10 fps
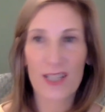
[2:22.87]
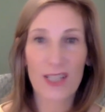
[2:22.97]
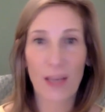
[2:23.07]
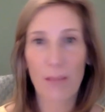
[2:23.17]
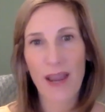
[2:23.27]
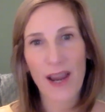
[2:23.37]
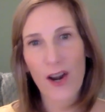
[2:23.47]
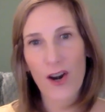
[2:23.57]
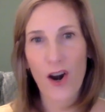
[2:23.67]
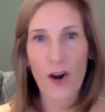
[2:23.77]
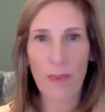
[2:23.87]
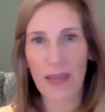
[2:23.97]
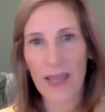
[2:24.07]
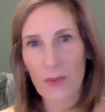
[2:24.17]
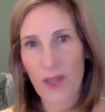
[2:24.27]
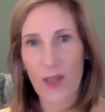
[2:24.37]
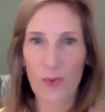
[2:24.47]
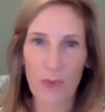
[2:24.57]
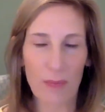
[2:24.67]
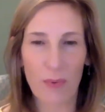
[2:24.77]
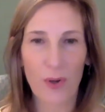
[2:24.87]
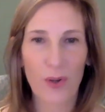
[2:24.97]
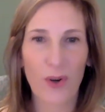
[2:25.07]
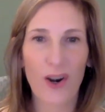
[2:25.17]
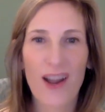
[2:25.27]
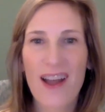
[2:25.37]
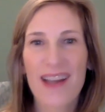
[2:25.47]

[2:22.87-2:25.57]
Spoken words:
to compare our pain with other people or,